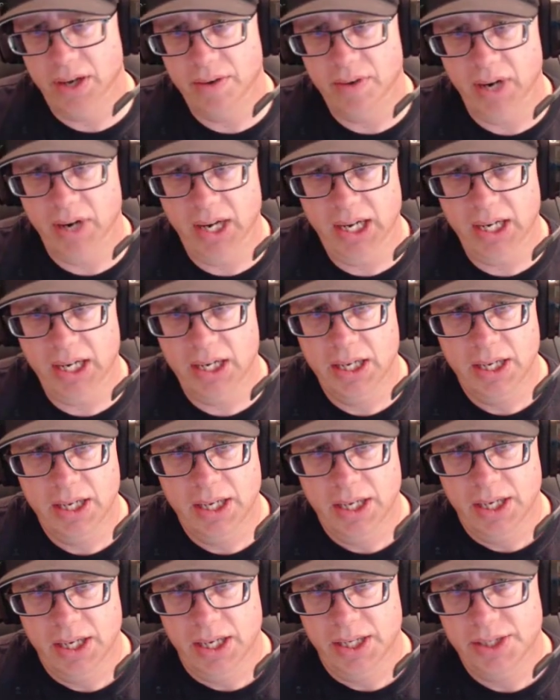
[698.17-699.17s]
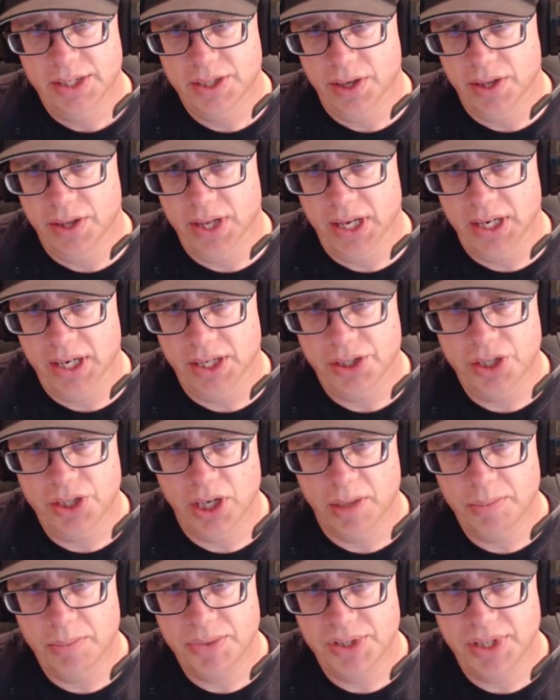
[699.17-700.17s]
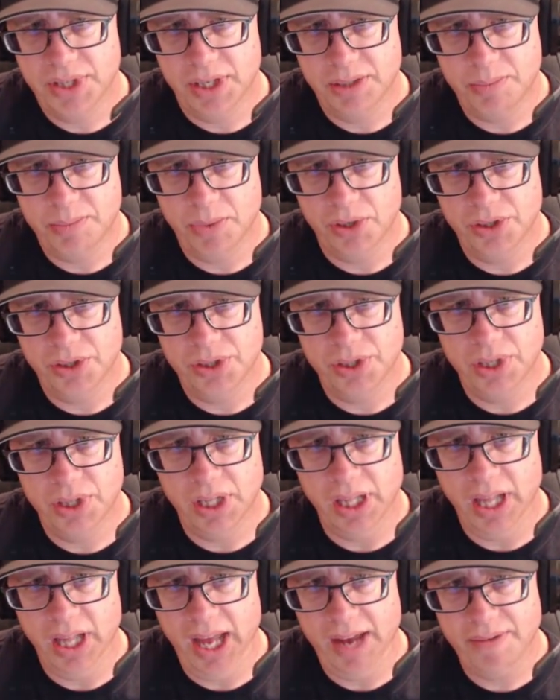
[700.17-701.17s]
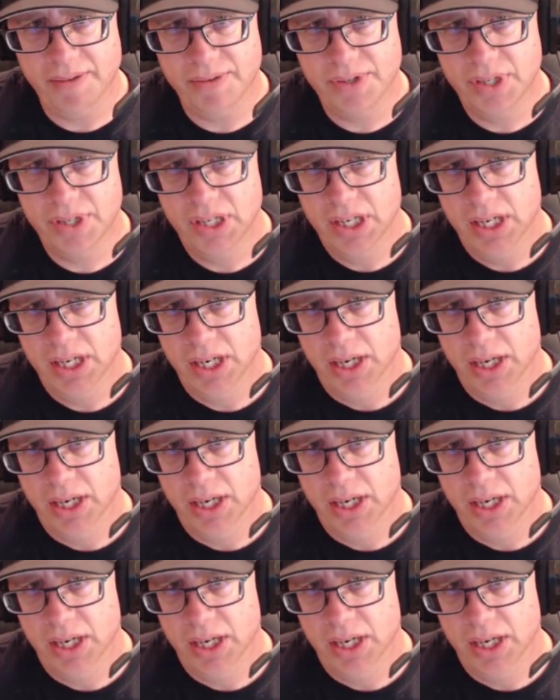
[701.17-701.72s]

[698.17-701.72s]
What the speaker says: All right. So then it jumps. This person left.